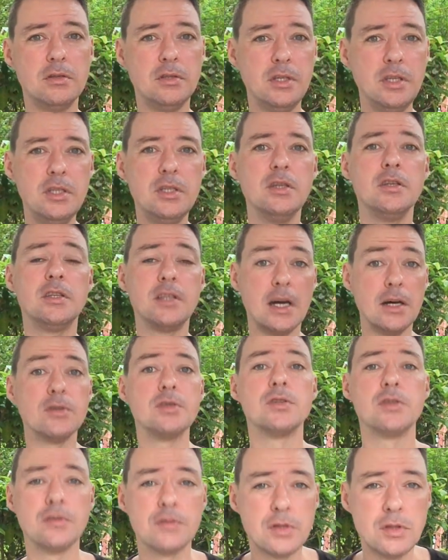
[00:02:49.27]
teaching
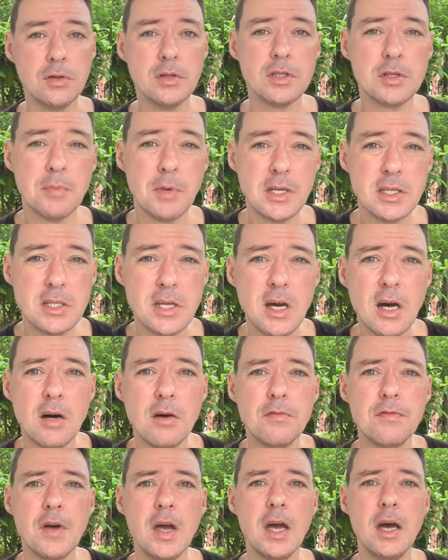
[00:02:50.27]
thousands of students
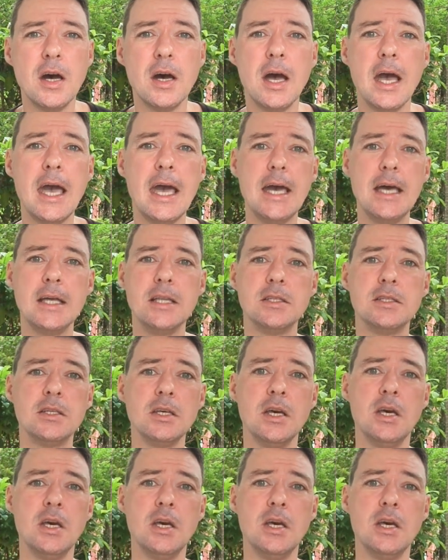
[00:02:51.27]
myself, and